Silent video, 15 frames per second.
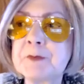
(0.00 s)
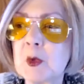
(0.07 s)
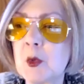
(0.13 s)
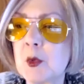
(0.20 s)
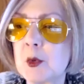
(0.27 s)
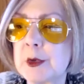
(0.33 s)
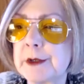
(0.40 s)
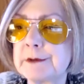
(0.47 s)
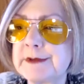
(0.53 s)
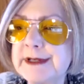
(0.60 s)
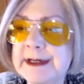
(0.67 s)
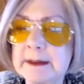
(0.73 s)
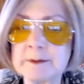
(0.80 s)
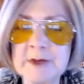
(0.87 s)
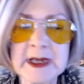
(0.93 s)
or
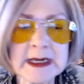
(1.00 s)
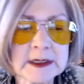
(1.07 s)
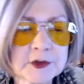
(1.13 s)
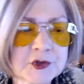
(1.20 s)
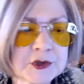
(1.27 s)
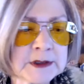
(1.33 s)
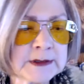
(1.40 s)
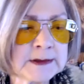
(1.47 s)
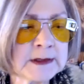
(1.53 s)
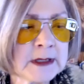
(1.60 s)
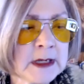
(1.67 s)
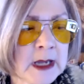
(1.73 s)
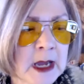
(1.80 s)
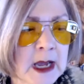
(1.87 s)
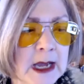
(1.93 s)
damnation.
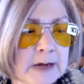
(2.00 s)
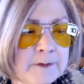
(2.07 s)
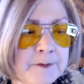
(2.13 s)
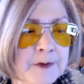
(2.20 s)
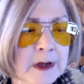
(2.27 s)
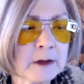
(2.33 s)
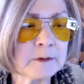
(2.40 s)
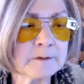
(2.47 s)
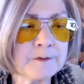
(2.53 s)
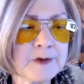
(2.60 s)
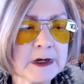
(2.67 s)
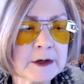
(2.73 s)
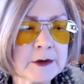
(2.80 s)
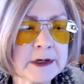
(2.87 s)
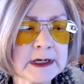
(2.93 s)
I felt
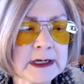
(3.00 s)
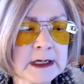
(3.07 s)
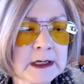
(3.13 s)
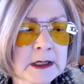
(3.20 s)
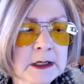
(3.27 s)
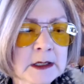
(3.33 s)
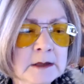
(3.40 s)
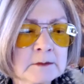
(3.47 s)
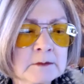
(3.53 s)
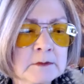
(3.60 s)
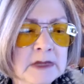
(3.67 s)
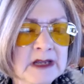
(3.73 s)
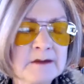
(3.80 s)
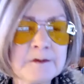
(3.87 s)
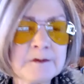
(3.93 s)
very
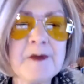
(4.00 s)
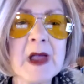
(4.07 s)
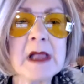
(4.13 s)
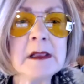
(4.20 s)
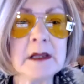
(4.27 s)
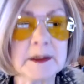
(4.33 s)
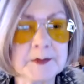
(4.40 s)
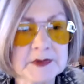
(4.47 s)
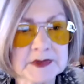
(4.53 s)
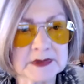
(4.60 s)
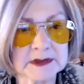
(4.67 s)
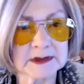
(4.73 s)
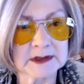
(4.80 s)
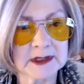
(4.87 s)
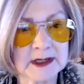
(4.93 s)
enveloped
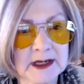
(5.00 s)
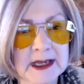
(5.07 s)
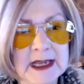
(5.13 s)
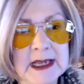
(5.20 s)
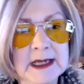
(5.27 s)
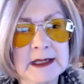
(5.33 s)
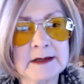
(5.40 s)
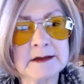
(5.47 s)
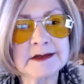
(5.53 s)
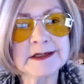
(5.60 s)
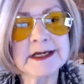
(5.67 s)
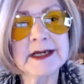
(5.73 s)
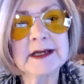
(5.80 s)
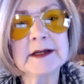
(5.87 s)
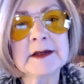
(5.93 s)
and mm-hmm.
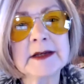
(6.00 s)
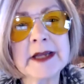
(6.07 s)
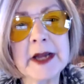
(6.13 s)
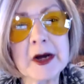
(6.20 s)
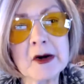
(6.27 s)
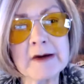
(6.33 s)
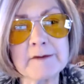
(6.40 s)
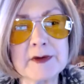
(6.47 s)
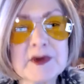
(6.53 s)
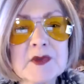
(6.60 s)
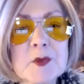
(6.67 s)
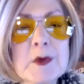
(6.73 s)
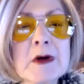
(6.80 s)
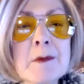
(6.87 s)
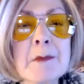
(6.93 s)
taken care of. I used to
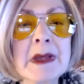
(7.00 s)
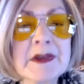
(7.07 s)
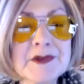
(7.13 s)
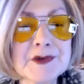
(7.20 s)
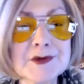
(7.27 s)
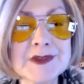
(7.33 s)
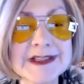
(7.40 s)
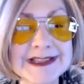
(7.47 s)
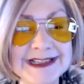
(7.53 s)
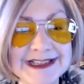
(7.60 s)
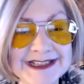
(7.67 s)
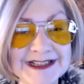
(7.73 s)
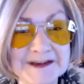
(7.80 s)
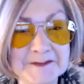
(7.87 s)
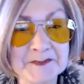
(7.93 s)
wear mustard seed.